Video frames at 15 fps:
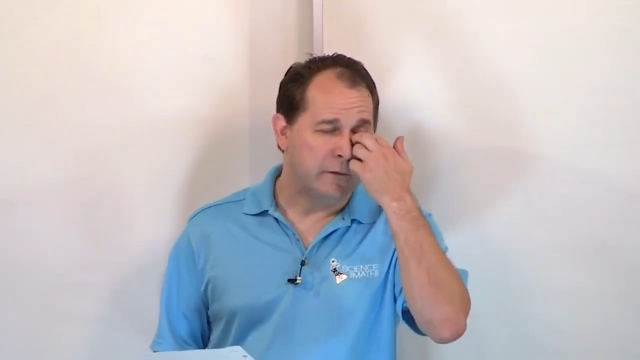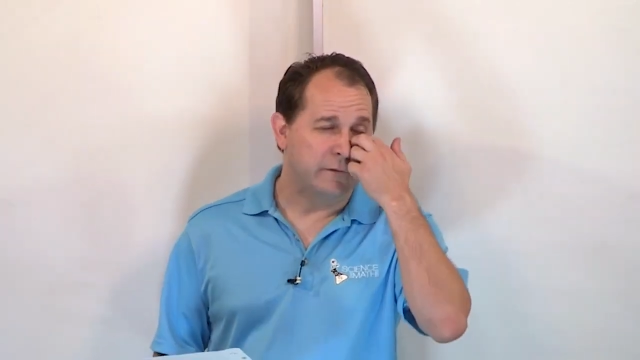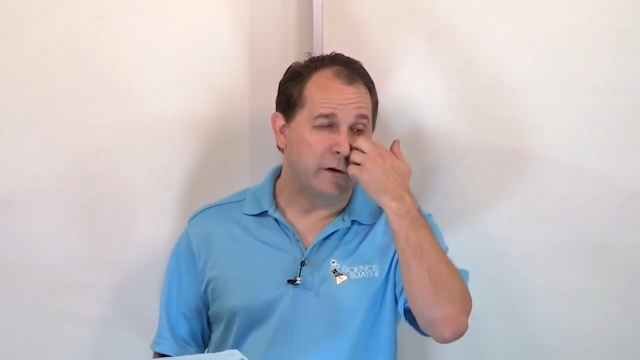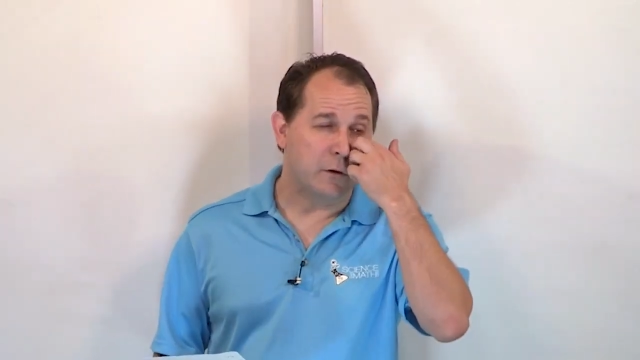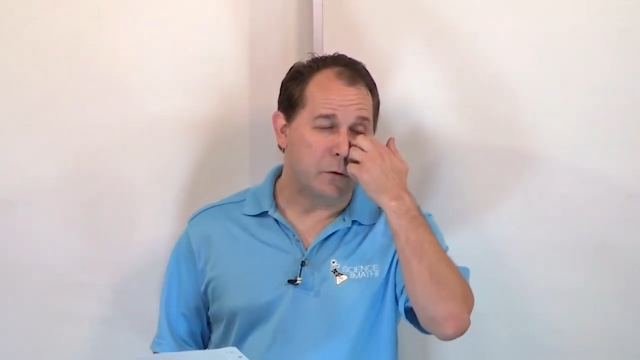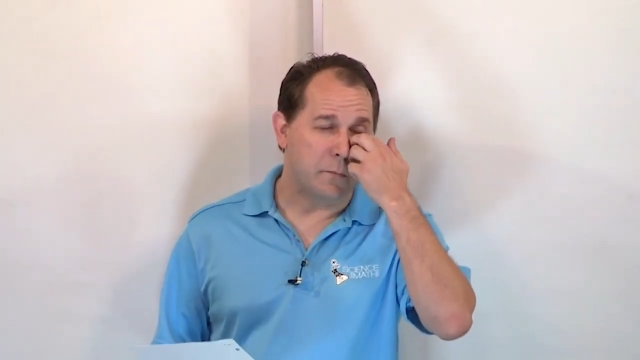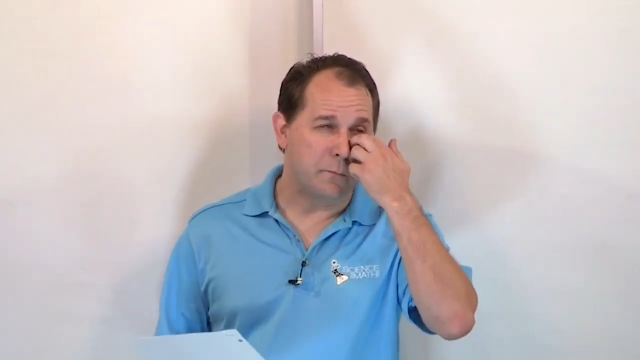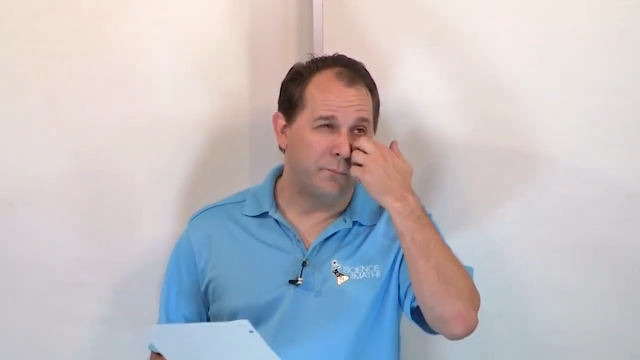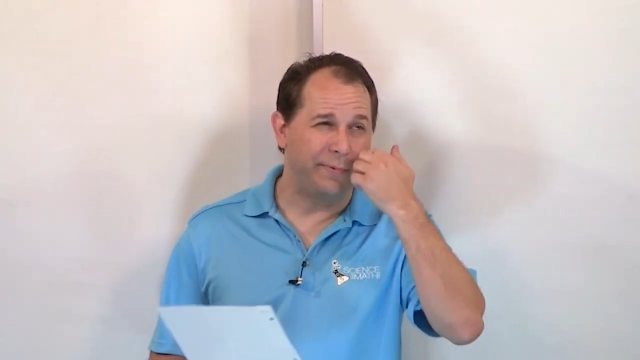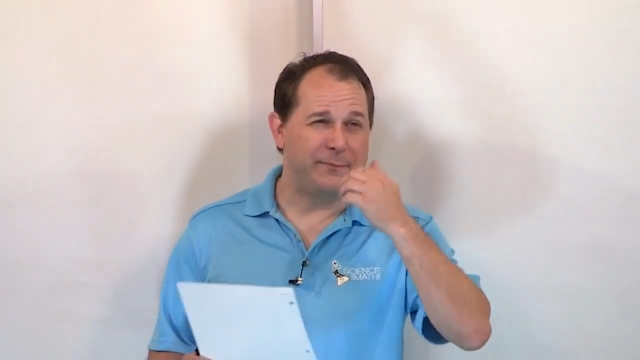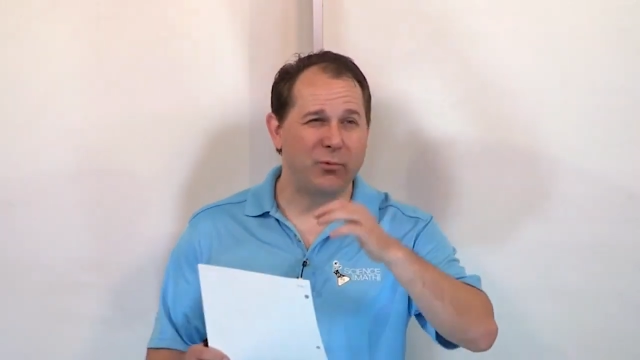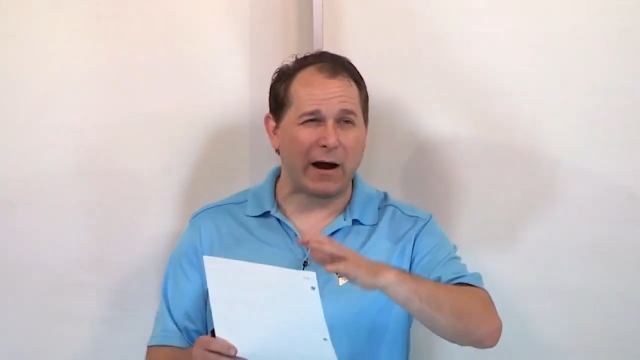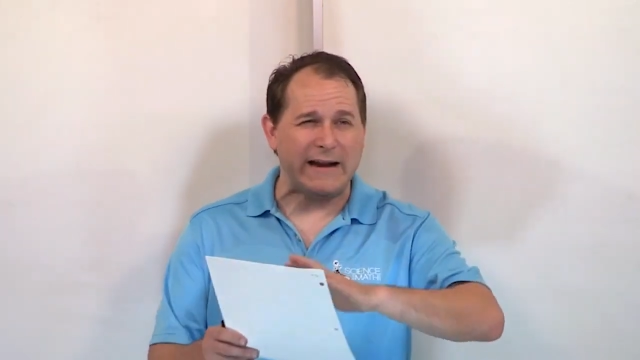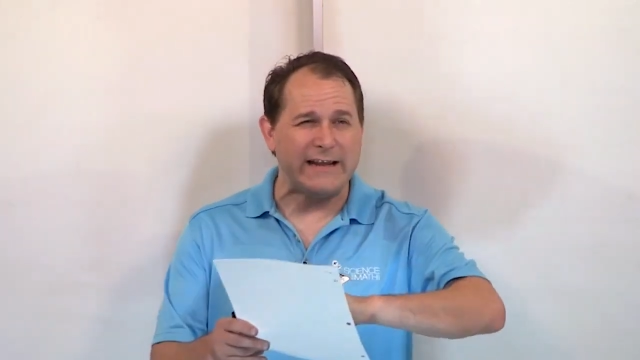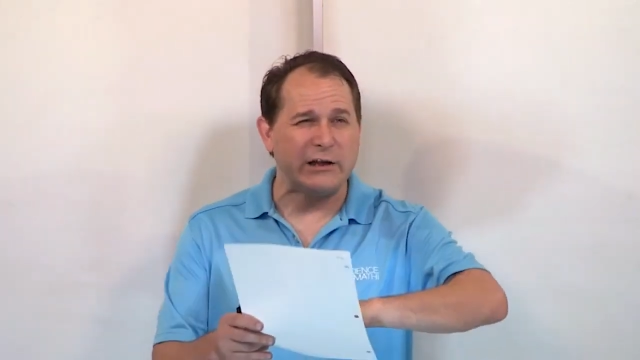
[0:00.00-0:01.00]
So
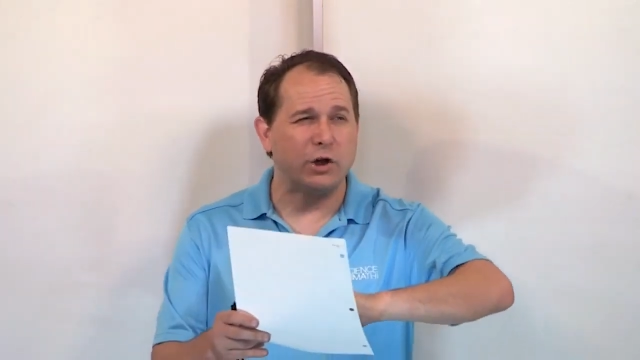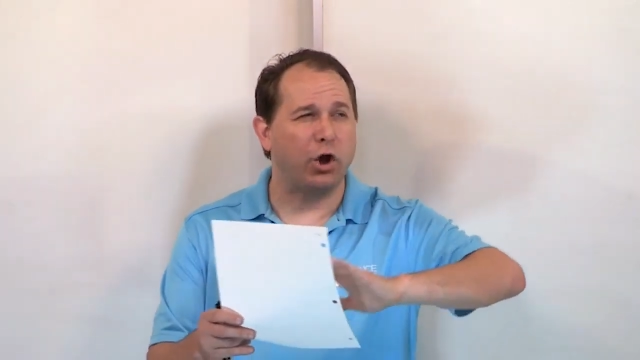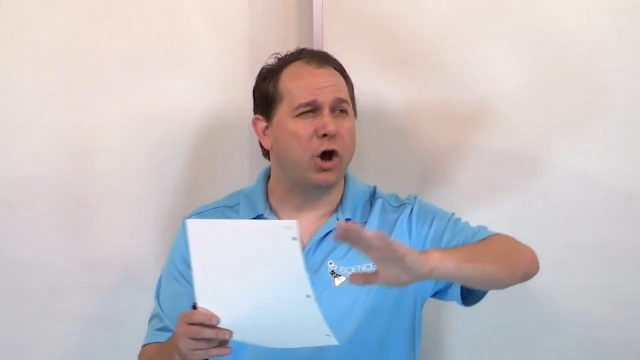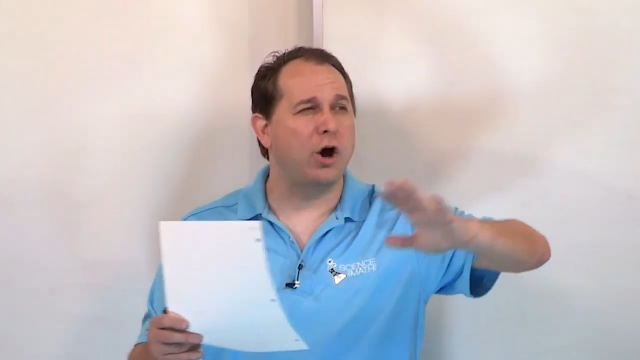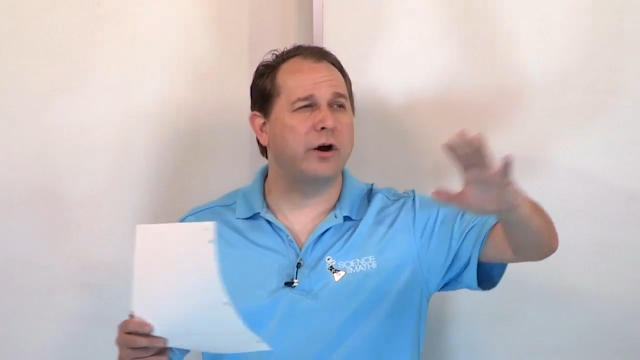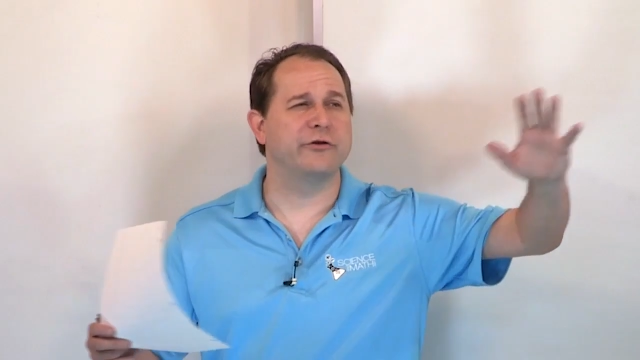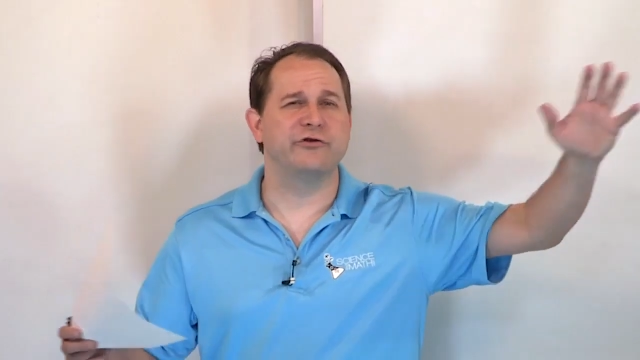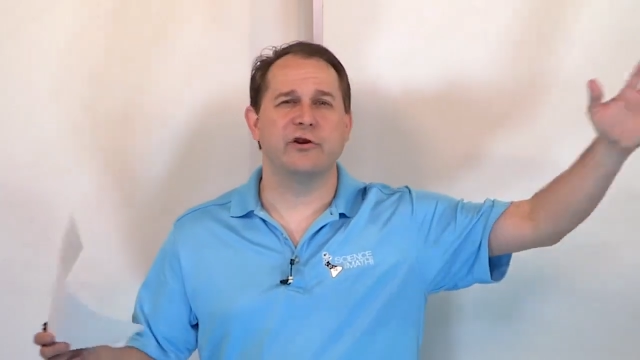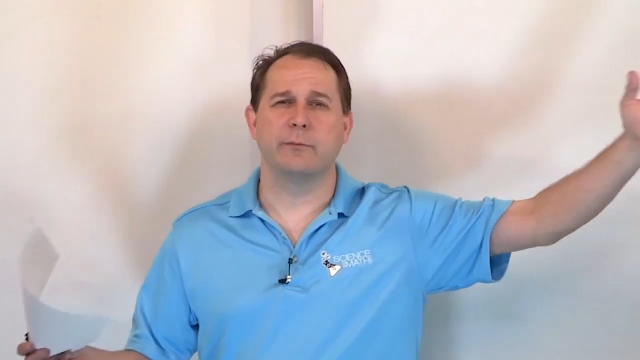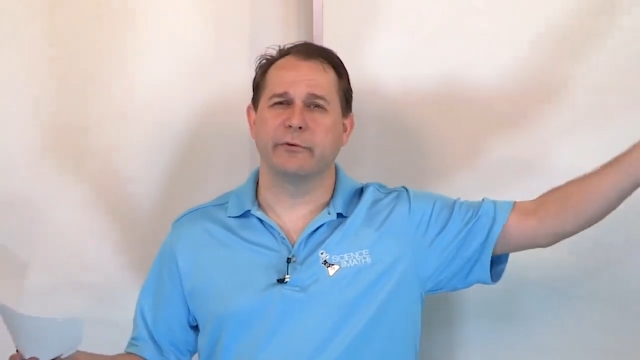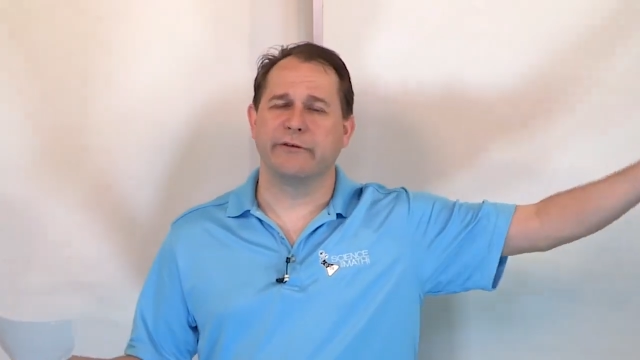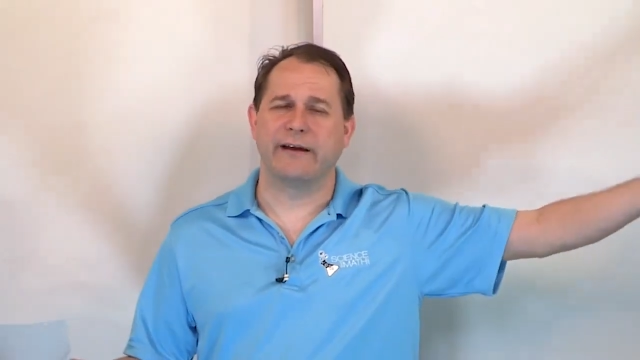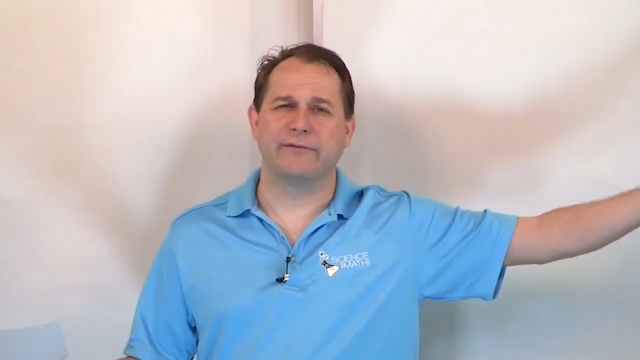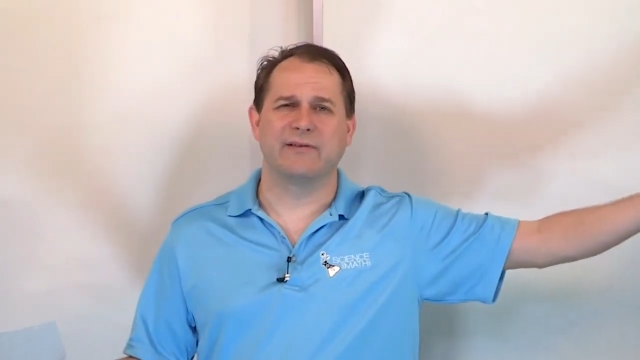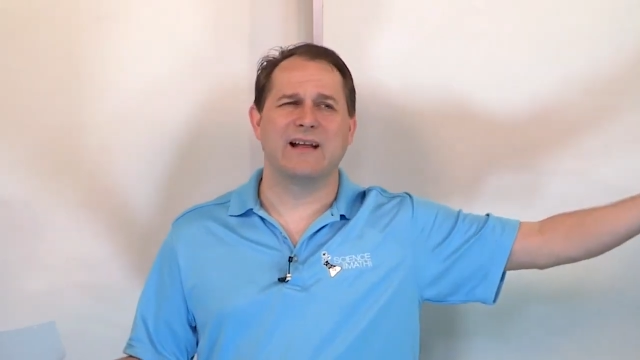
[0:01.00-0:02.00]
writing large numbers have